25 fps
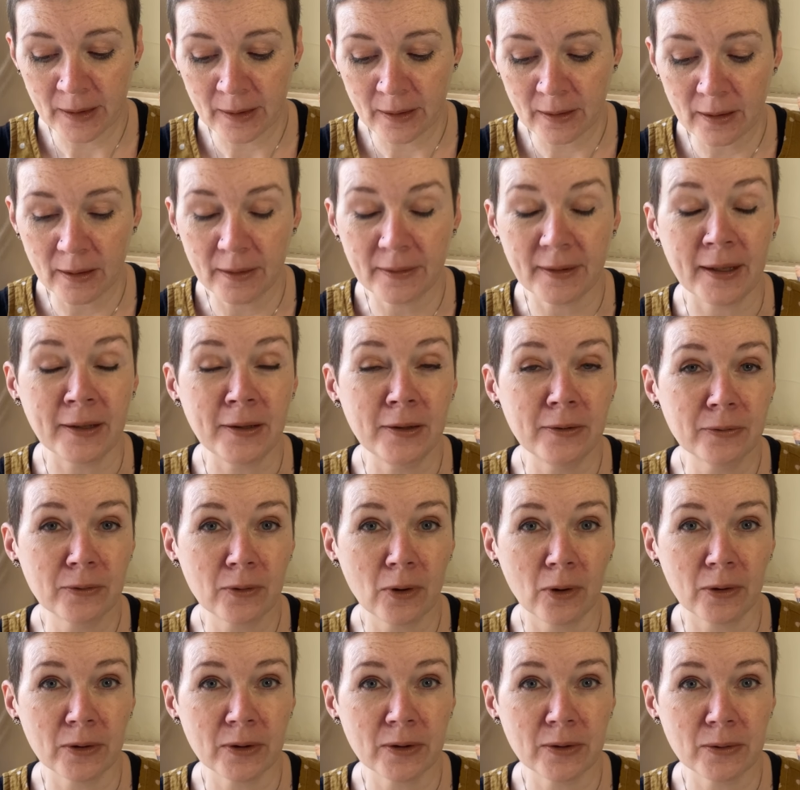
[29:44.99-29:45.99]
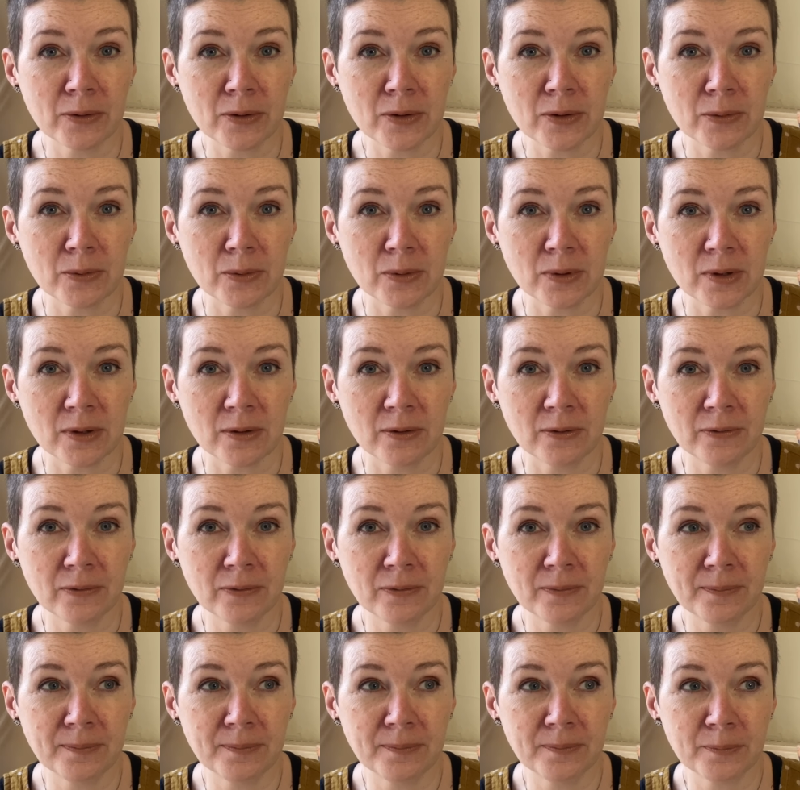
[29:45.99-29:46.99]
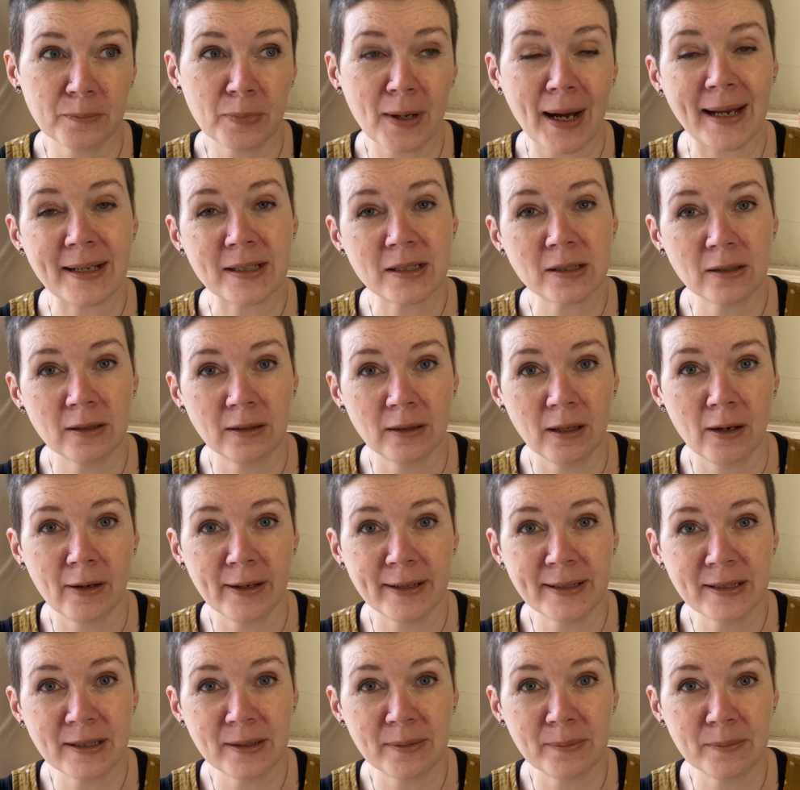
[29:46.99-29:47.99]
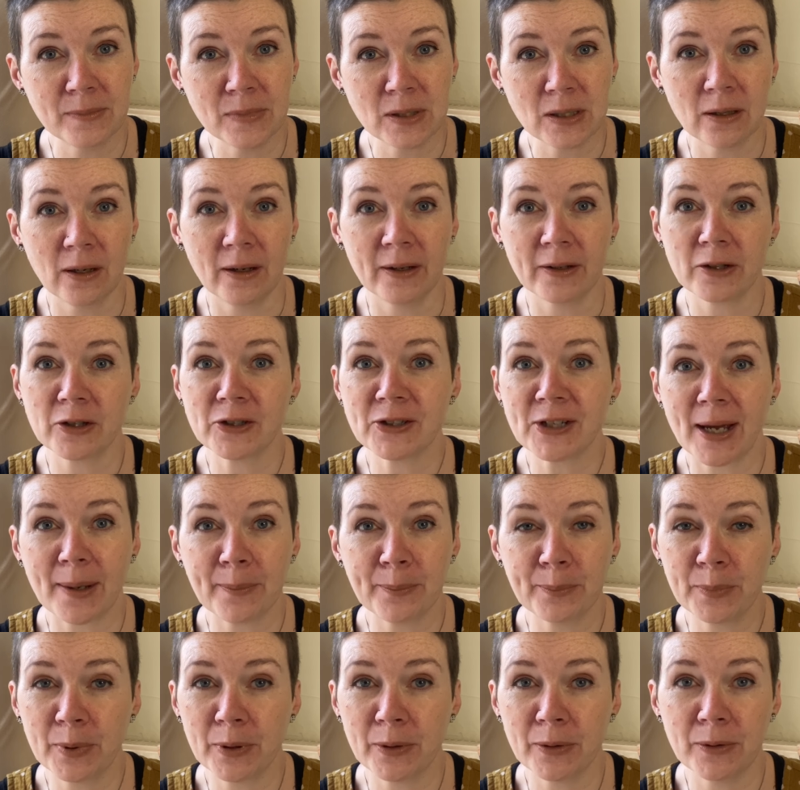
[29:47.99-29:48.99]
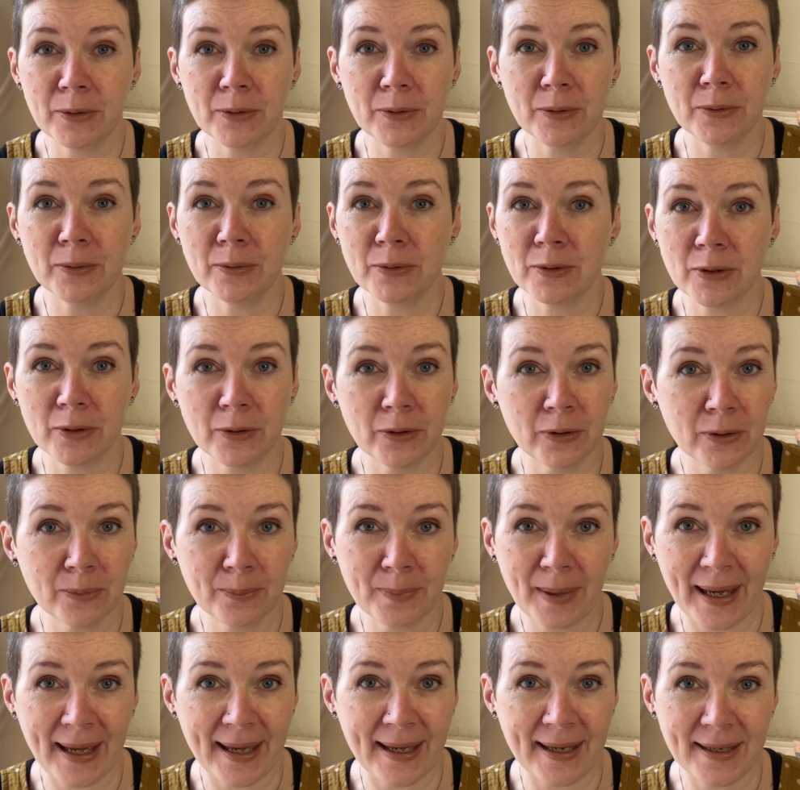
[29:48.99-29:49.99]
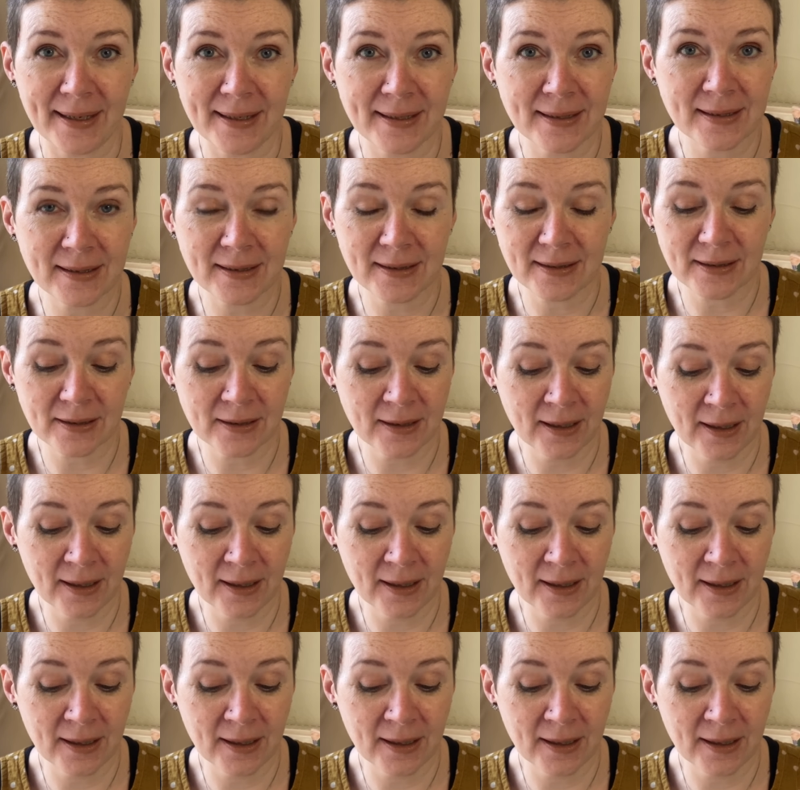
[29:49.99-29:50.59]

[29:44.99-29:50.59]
And then you've got your sort of practical items like shampoo, toothpaste,